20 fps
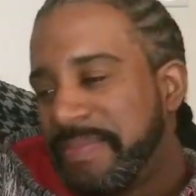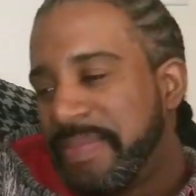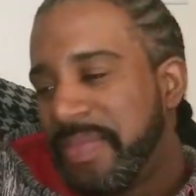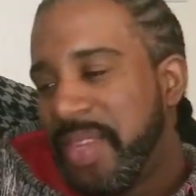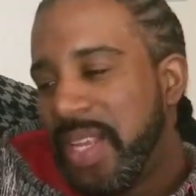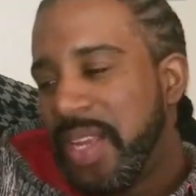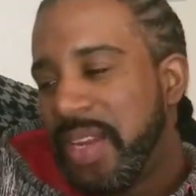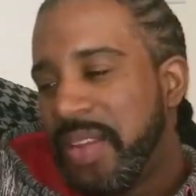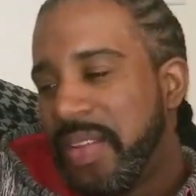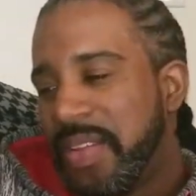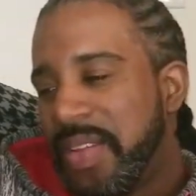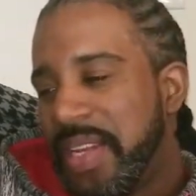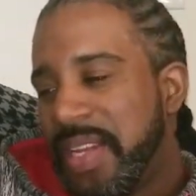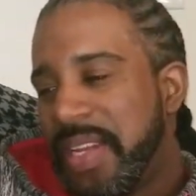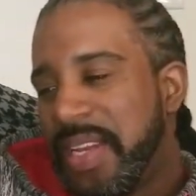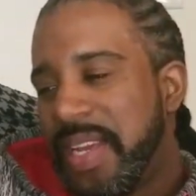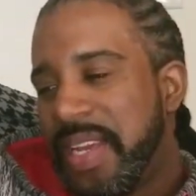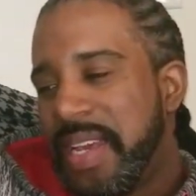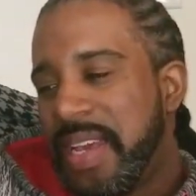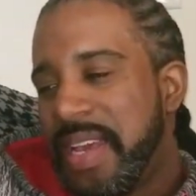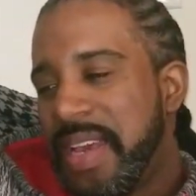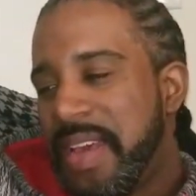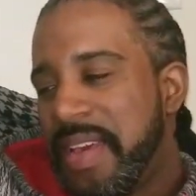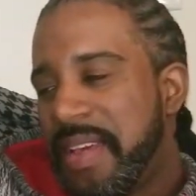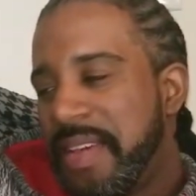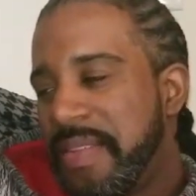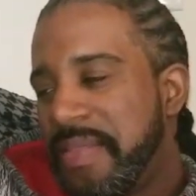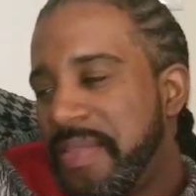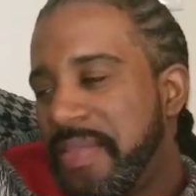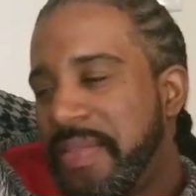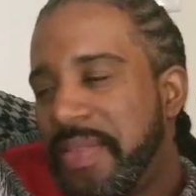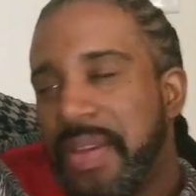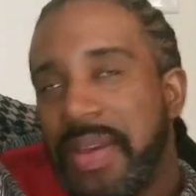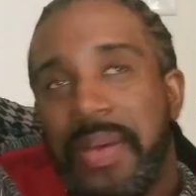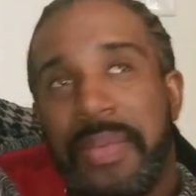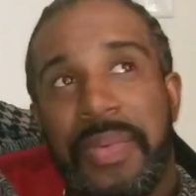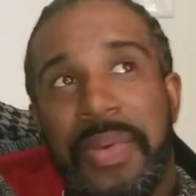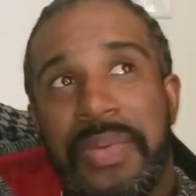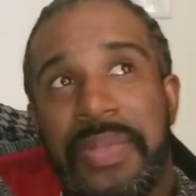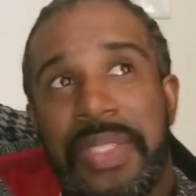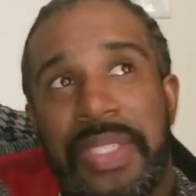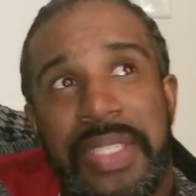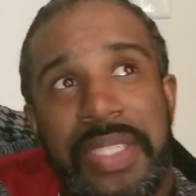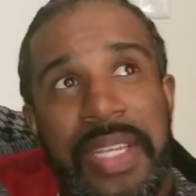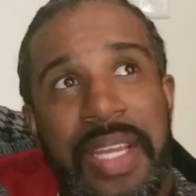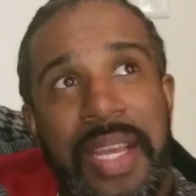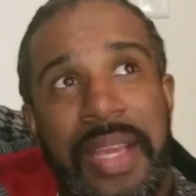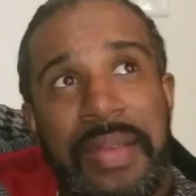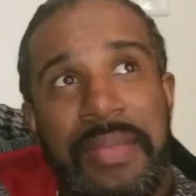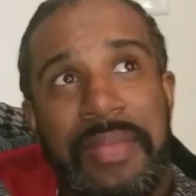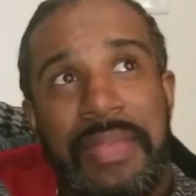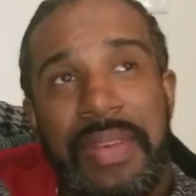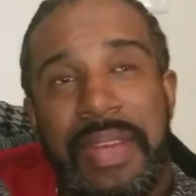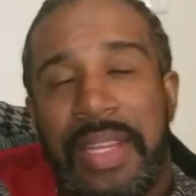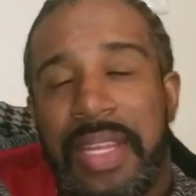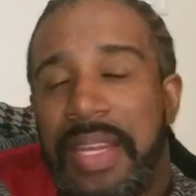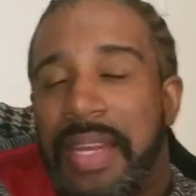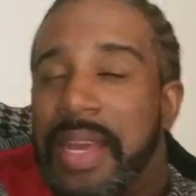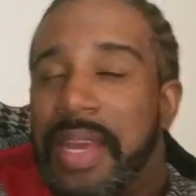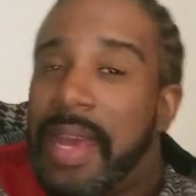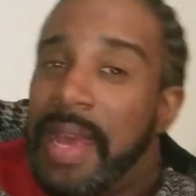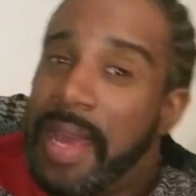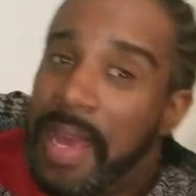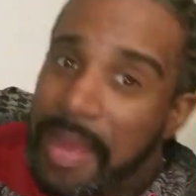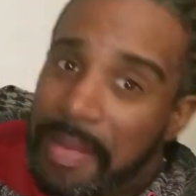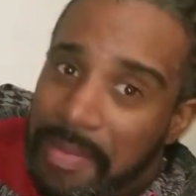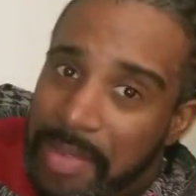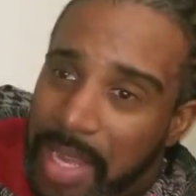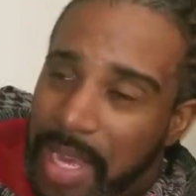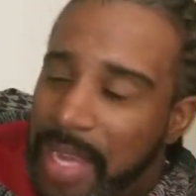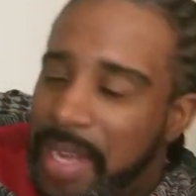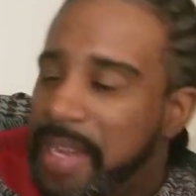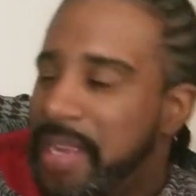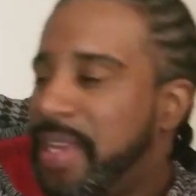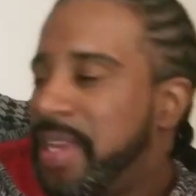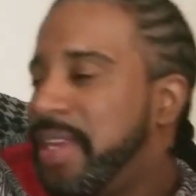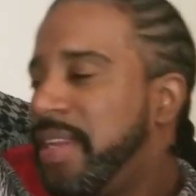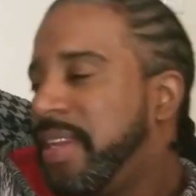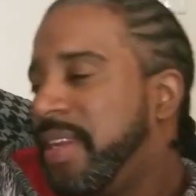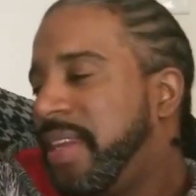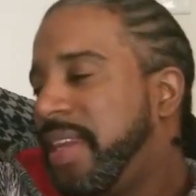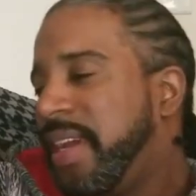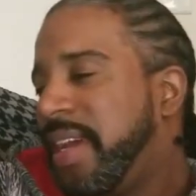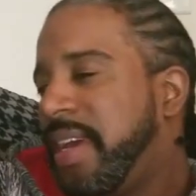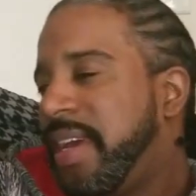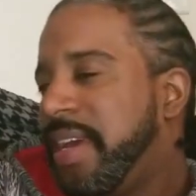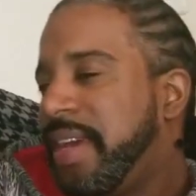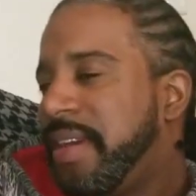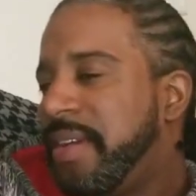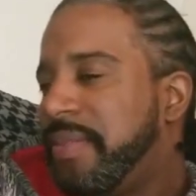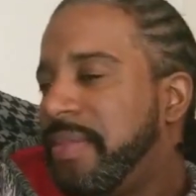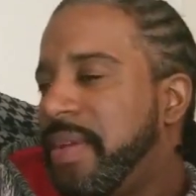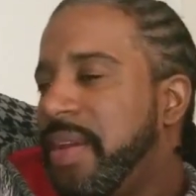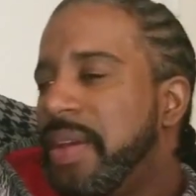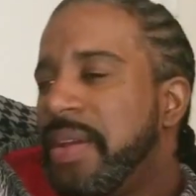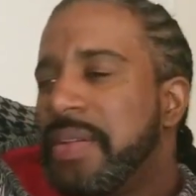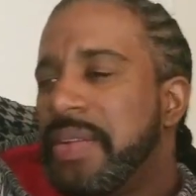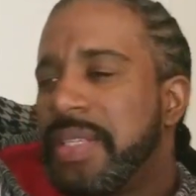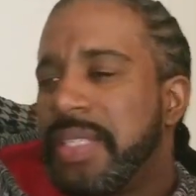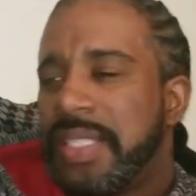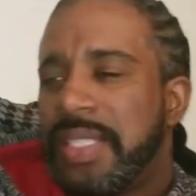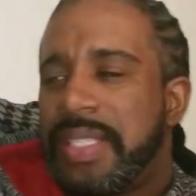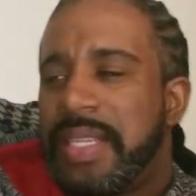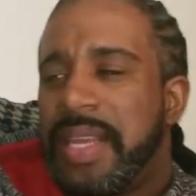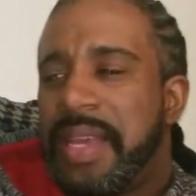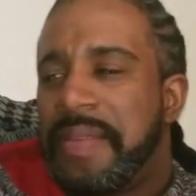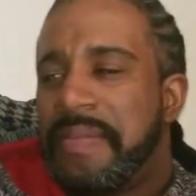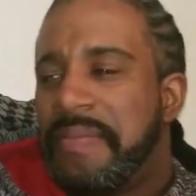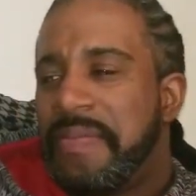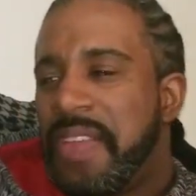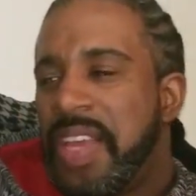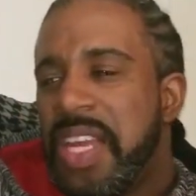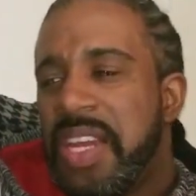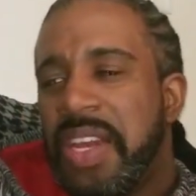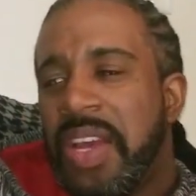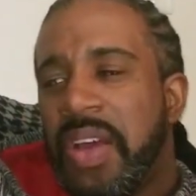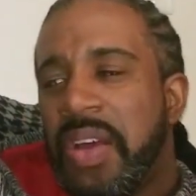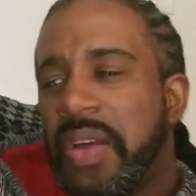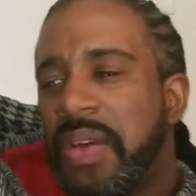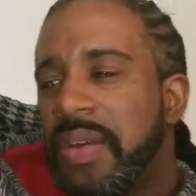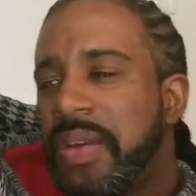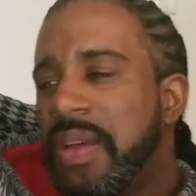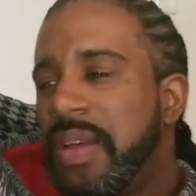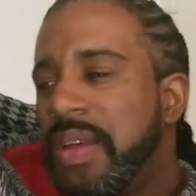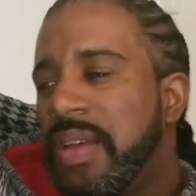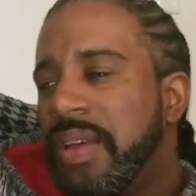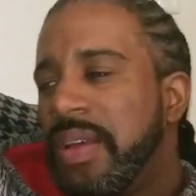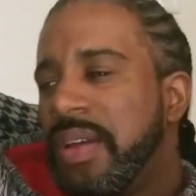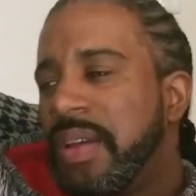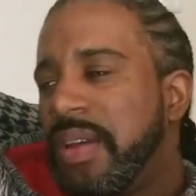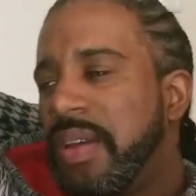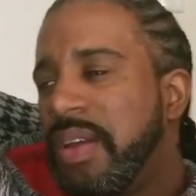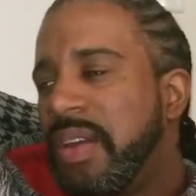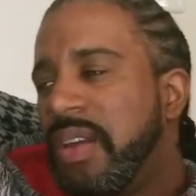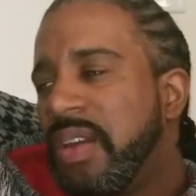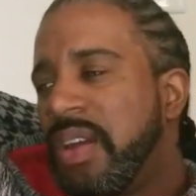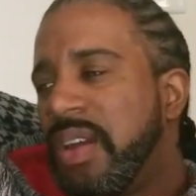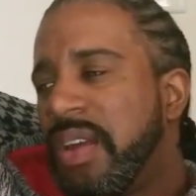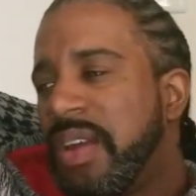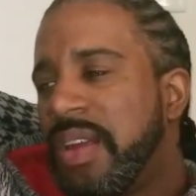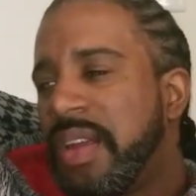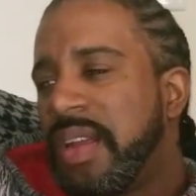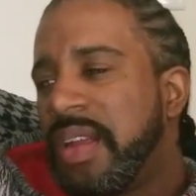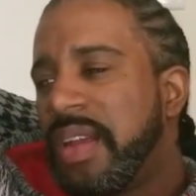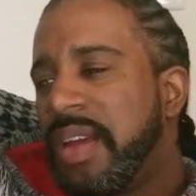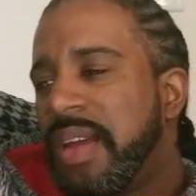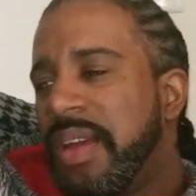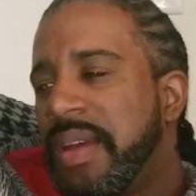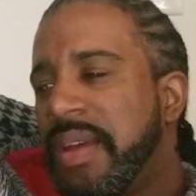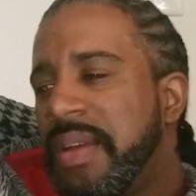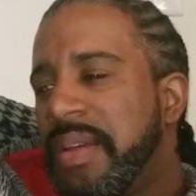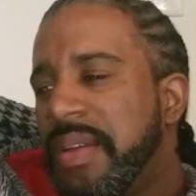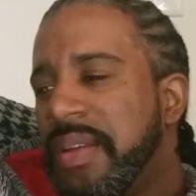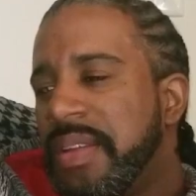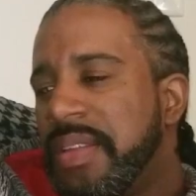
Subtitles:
You know, it did not have, what was his name? It did not have Nadia, did not have, what's his name, Phino? Or, all